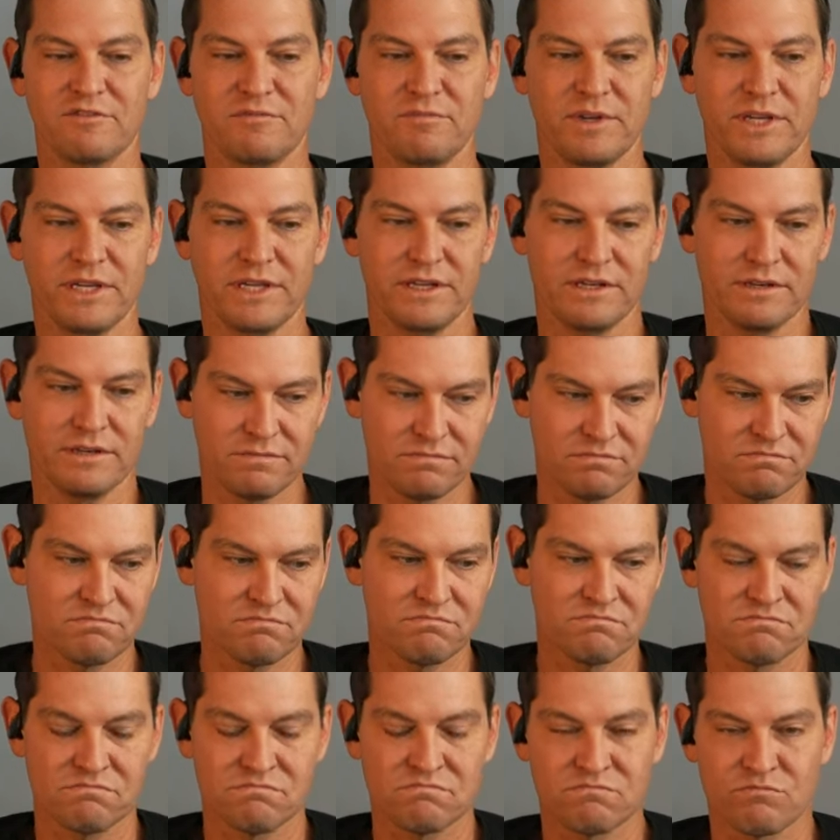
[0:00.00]
have been
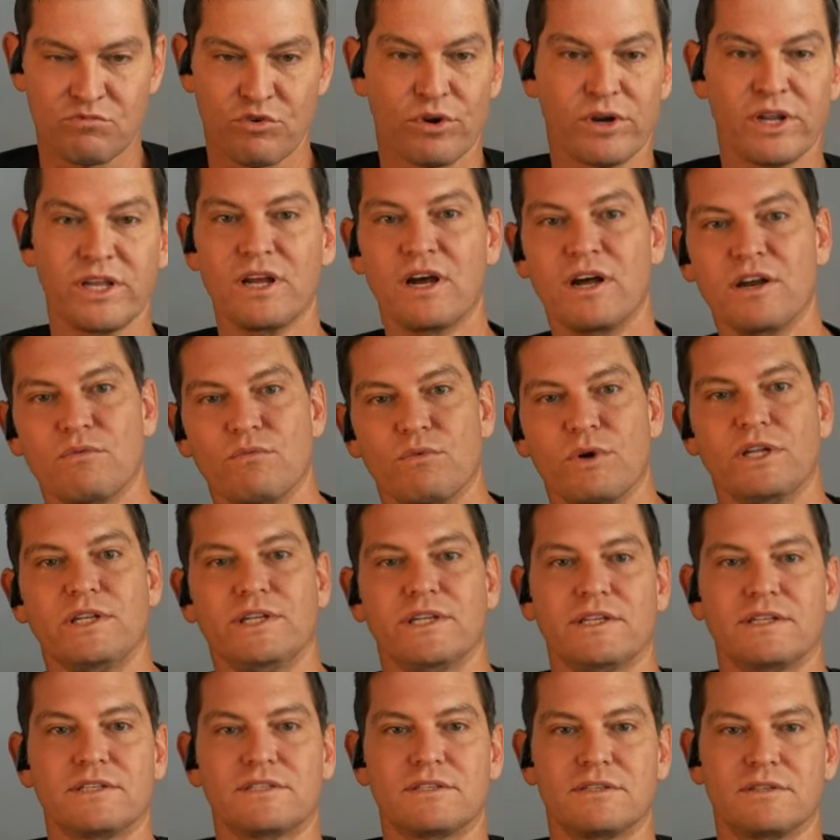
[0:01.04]
pretty
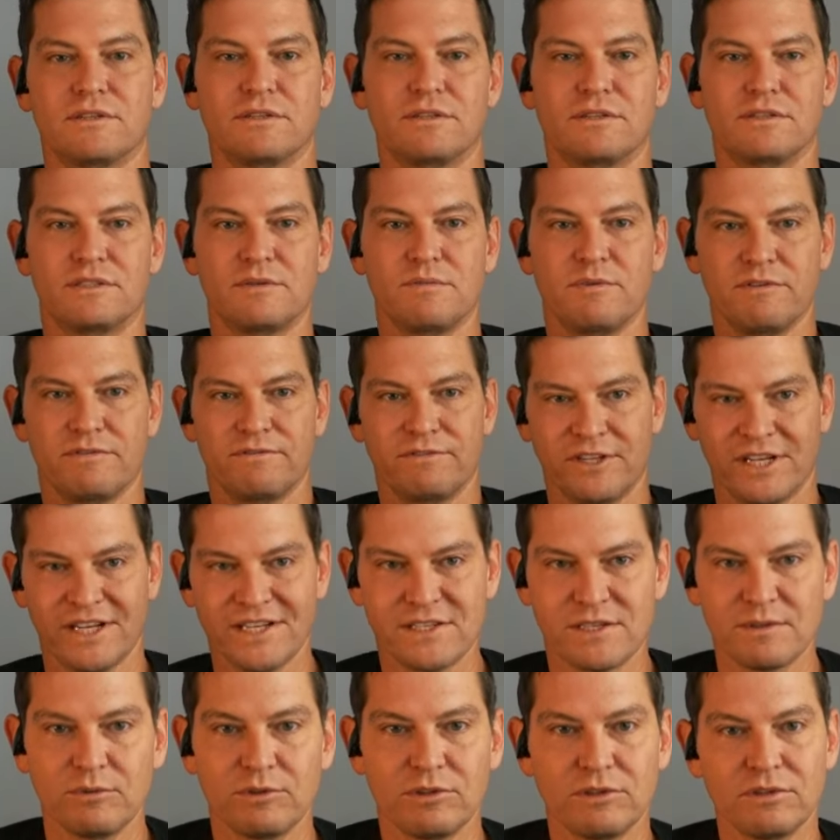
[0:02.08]
unwilling to be
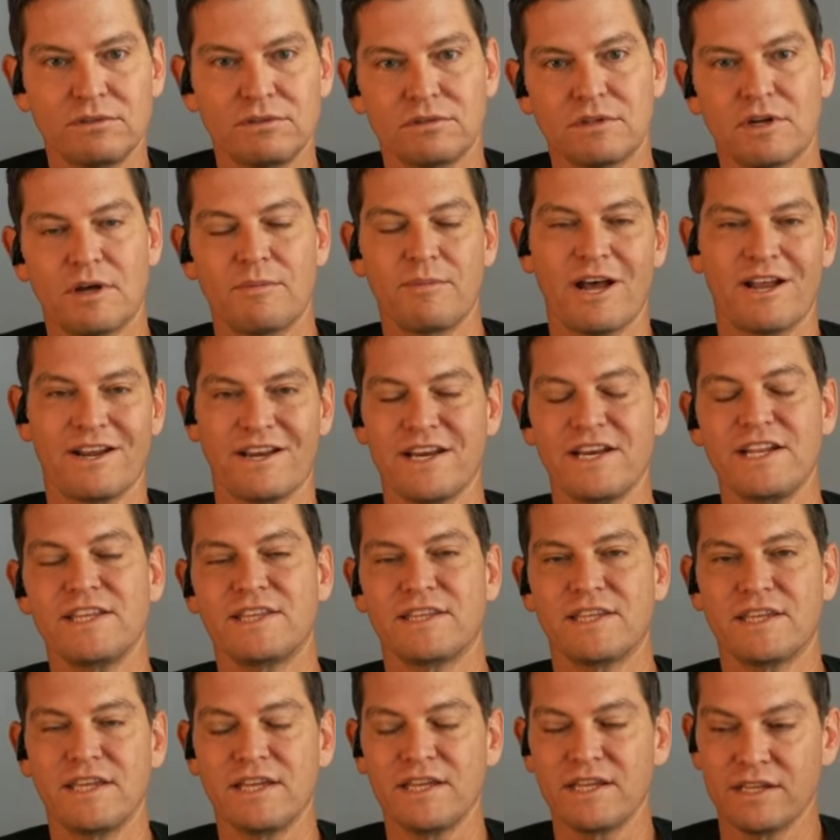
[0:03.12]
flexible about
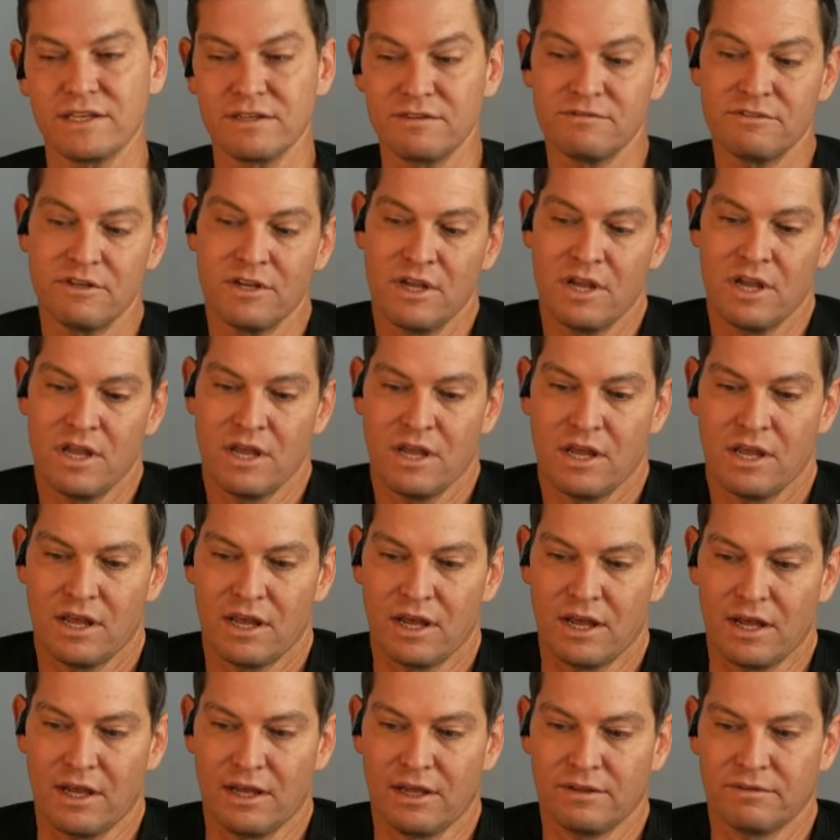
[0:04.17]
anything. And
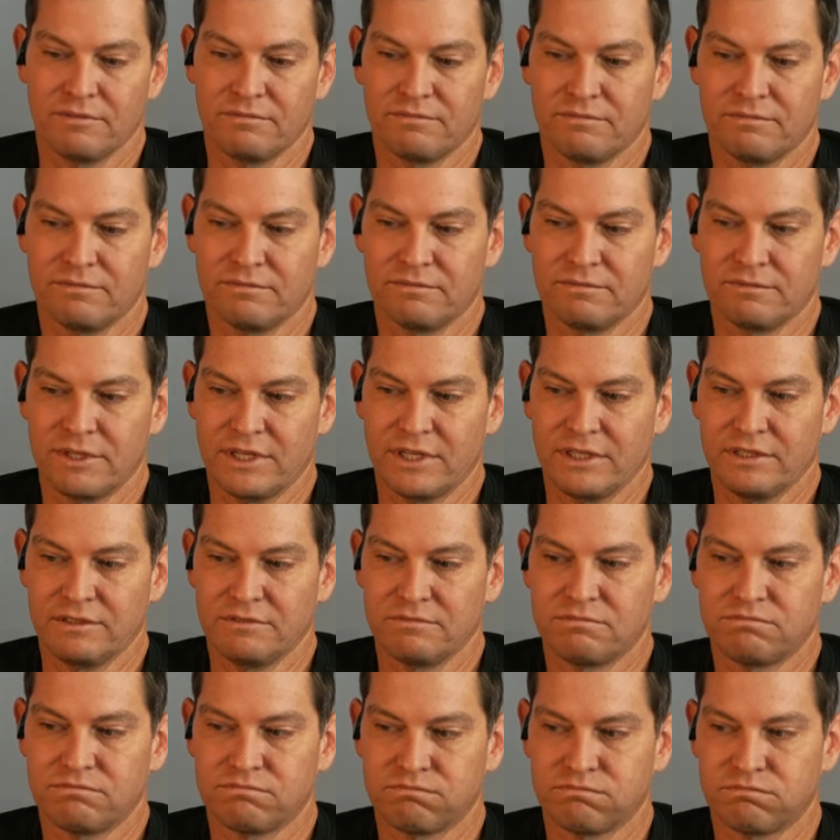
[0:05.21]

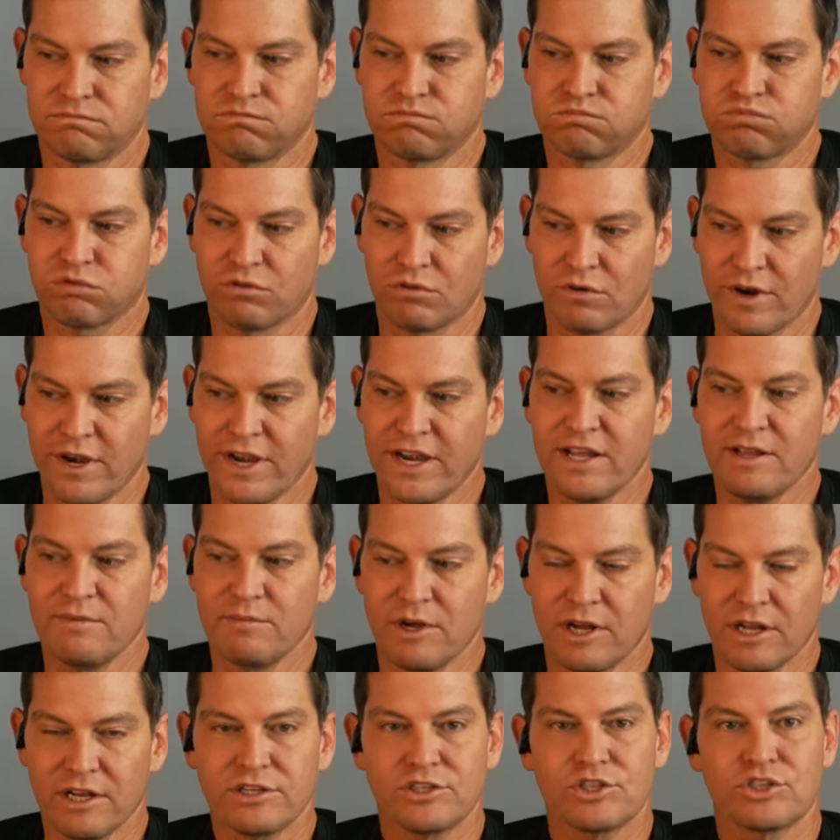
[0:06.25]
they pretty
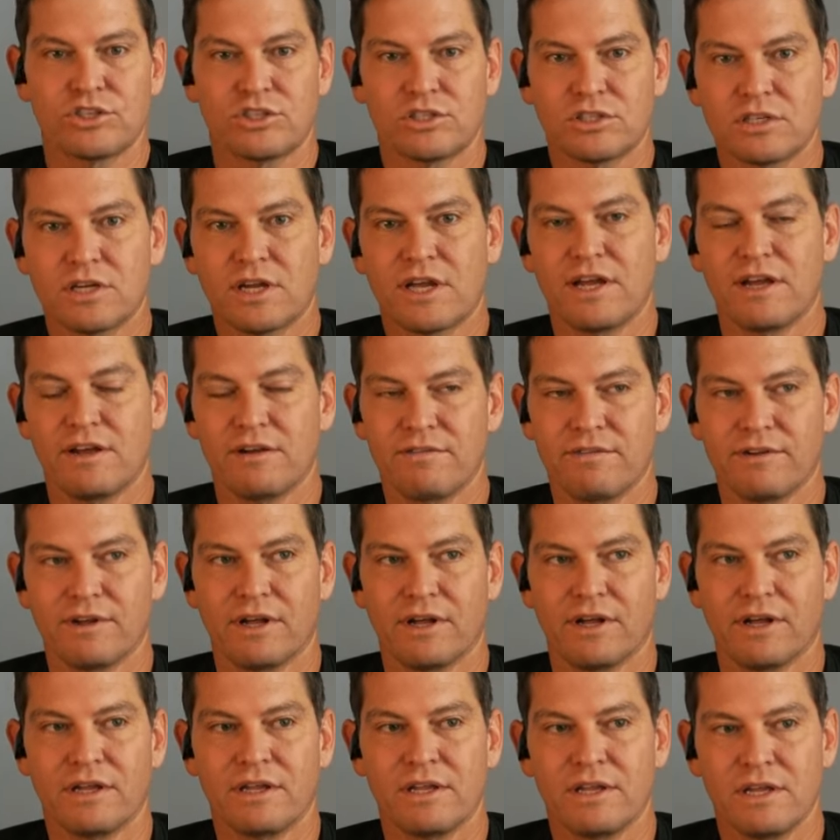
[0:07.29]
much
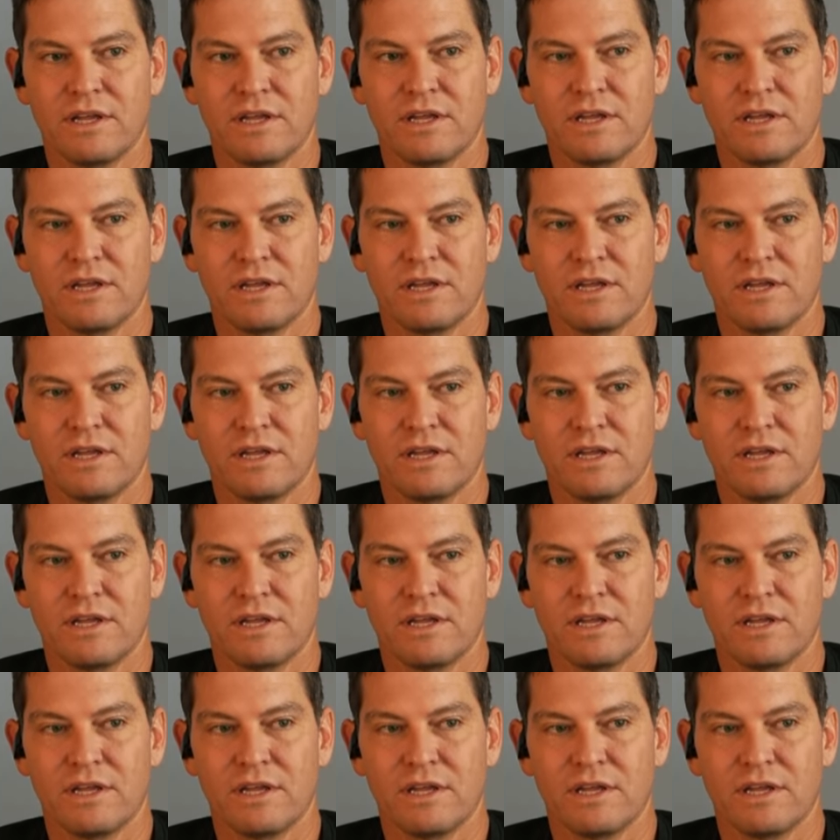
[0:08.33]
have